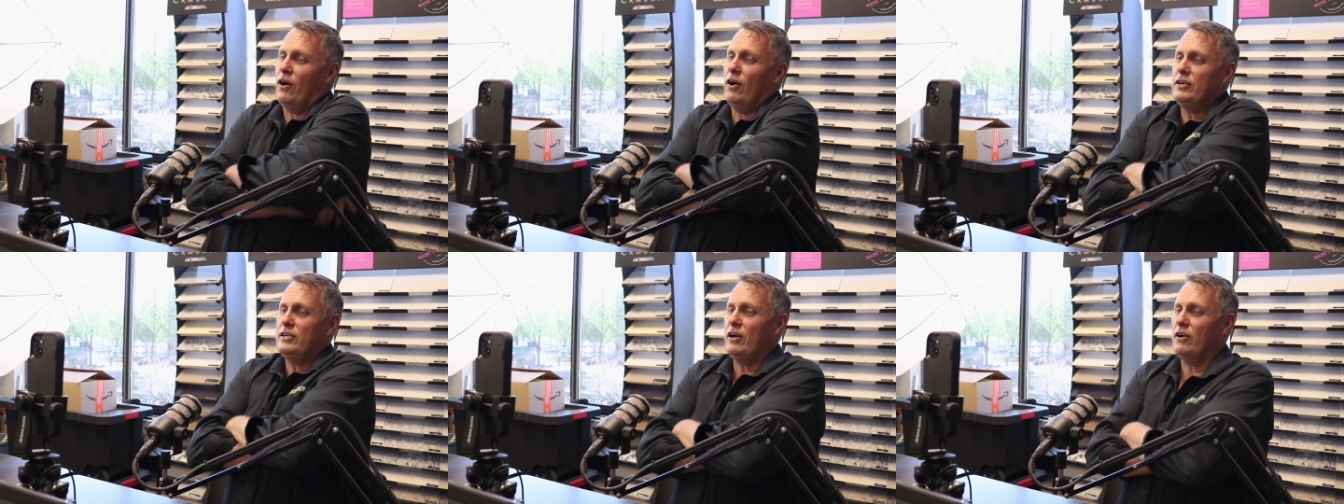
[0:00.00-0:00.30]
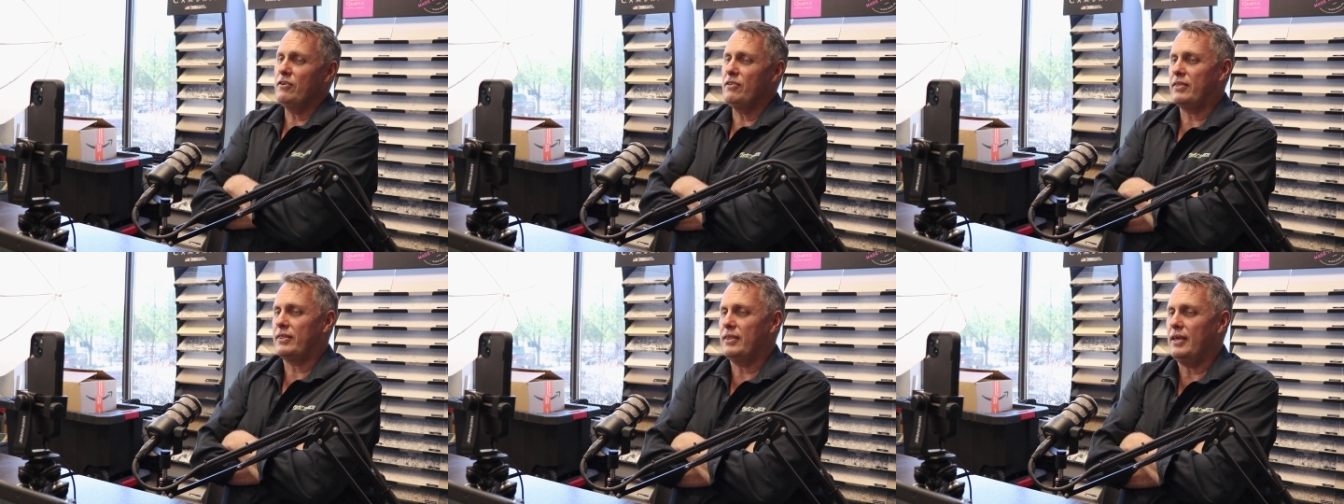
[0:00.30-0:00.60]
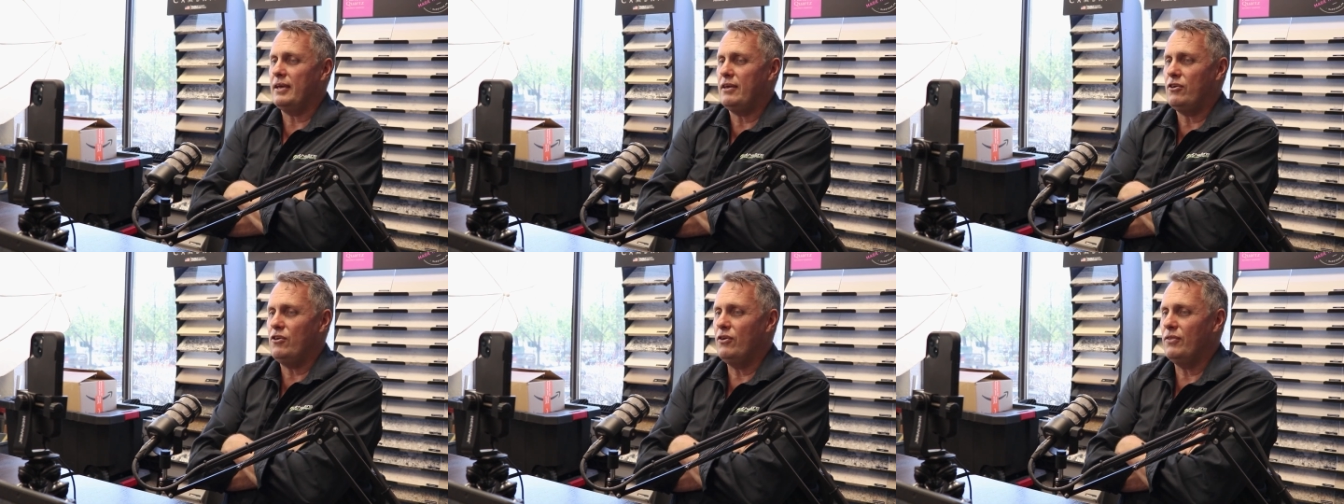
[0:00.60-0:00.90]
I don't
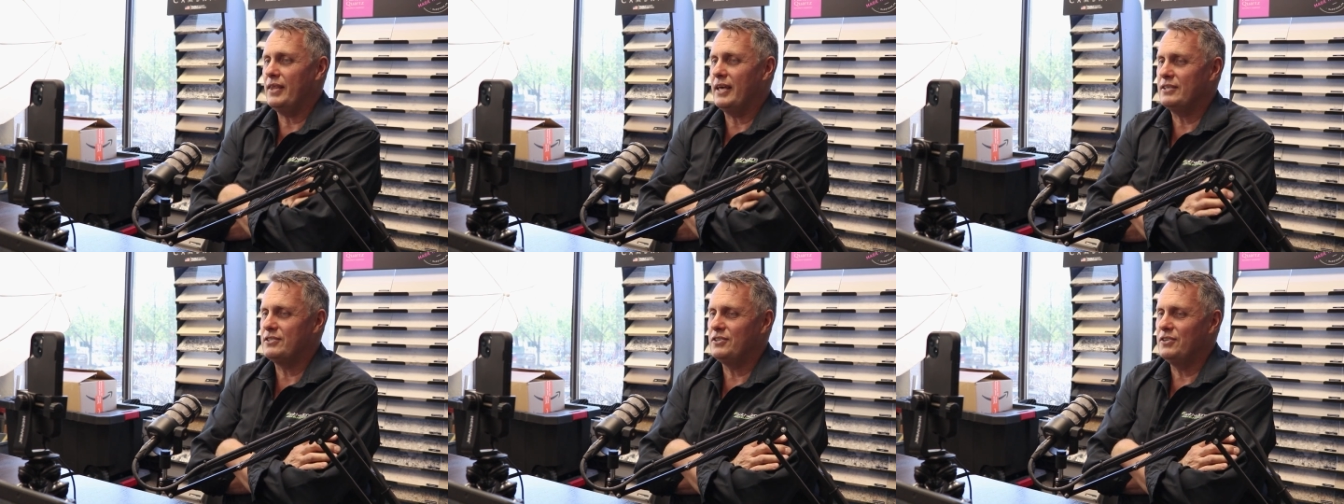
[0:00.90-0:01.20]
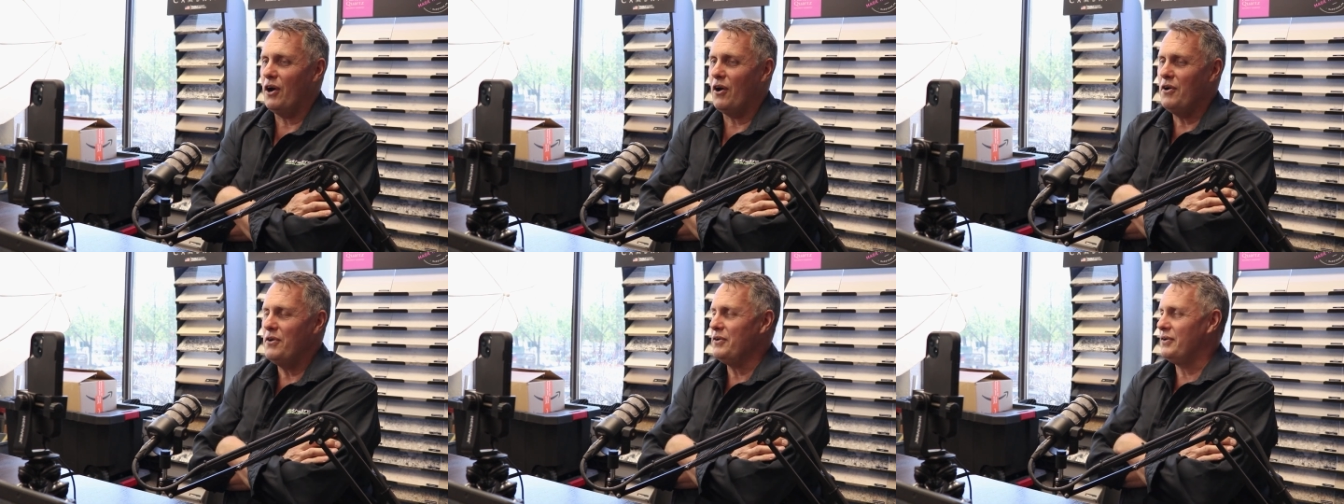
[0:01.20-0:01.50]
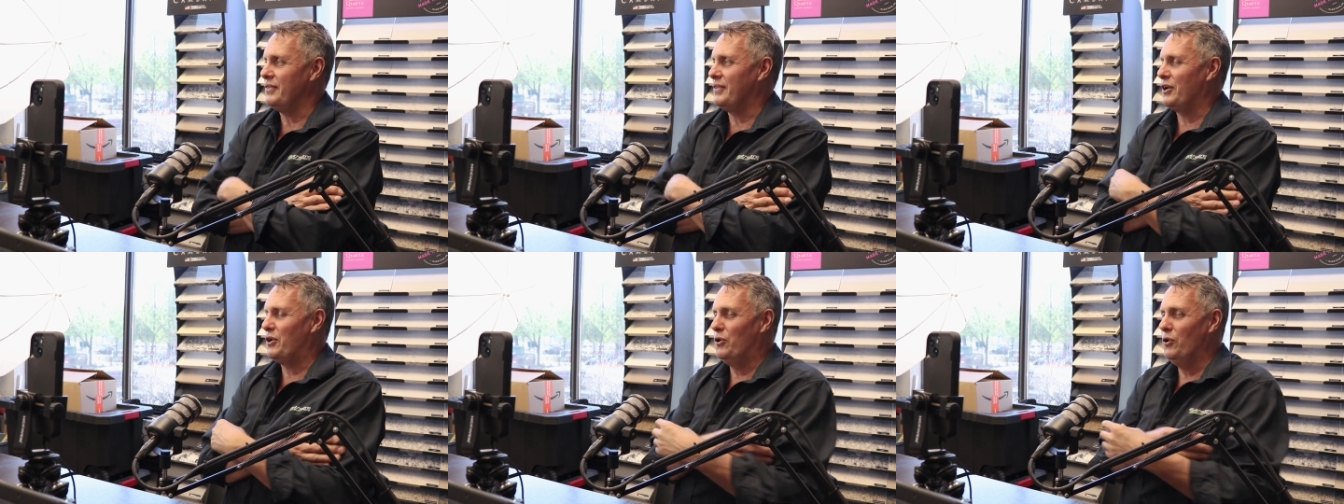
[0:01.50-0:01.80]
think you, there's no
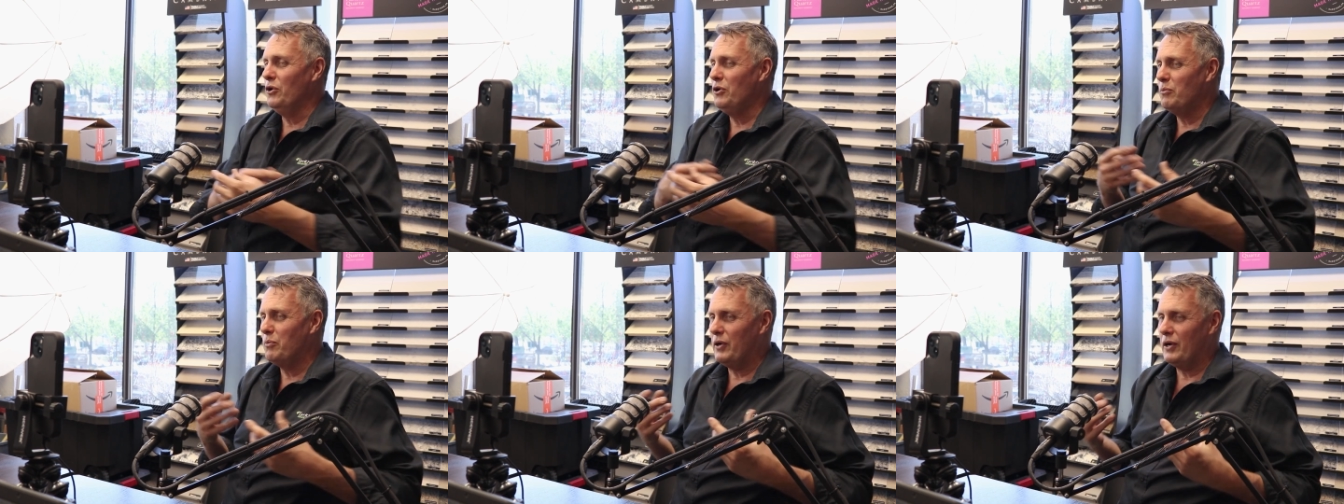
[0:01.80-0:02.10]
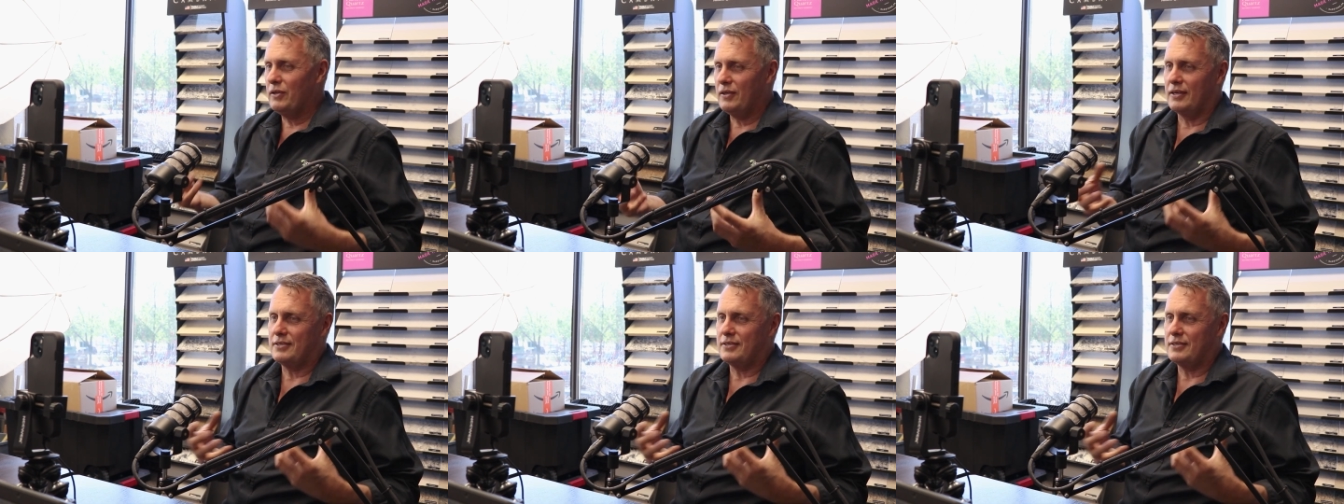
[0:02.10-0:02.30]
the goodwill